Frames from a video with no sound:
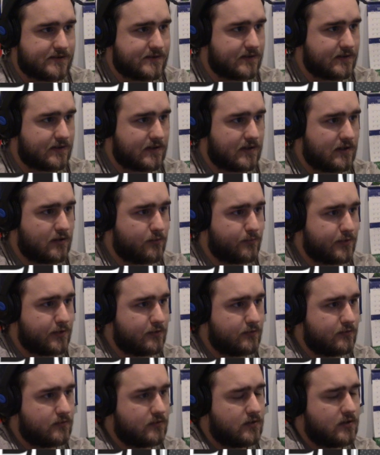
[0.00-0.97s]
that can help
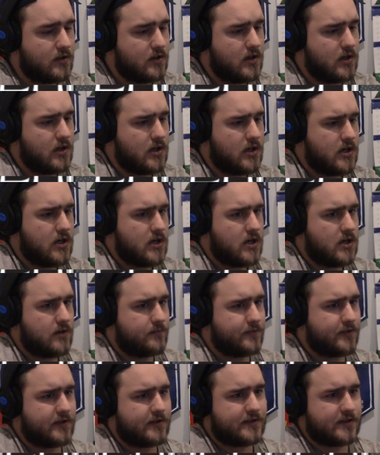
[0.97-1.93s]
out. I'm
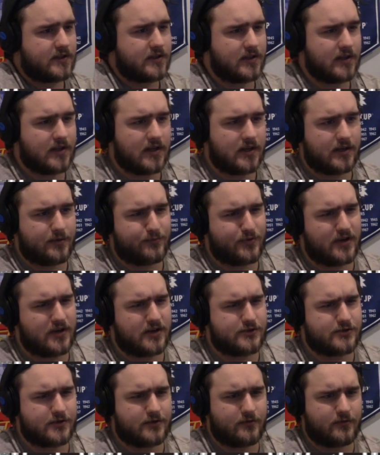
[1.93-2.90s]
going to decline
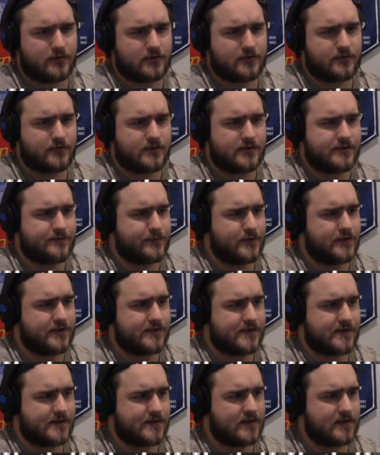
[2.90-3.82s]
Patrick Hornquist because that's a